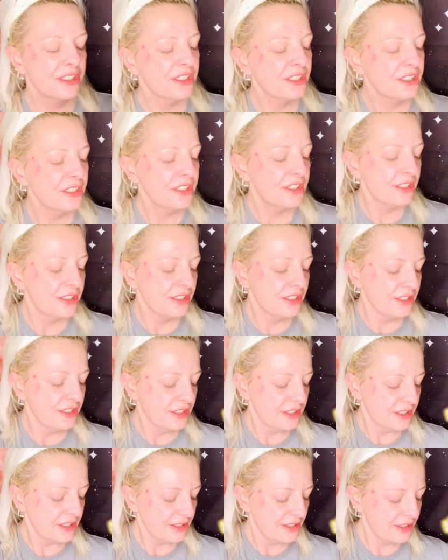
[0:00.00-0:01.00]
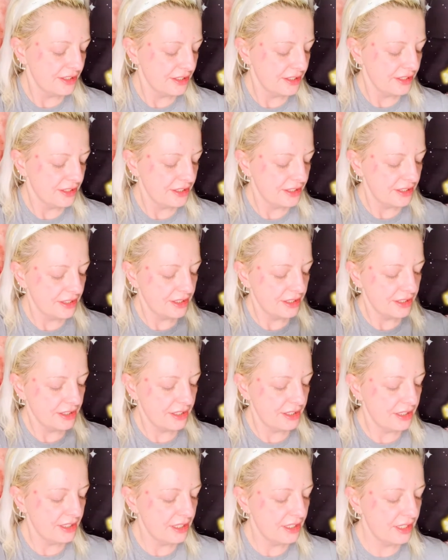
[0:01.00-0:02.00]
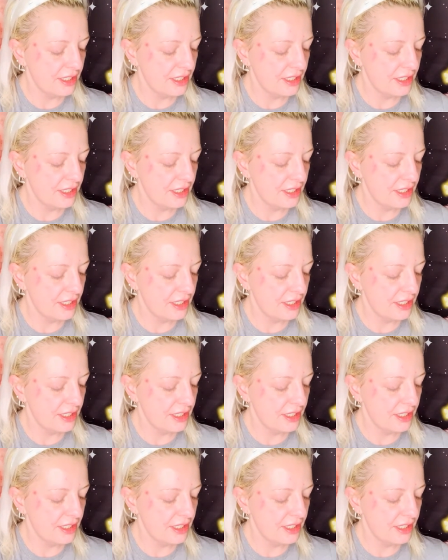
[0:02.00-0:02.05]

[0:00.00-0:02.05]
(silence)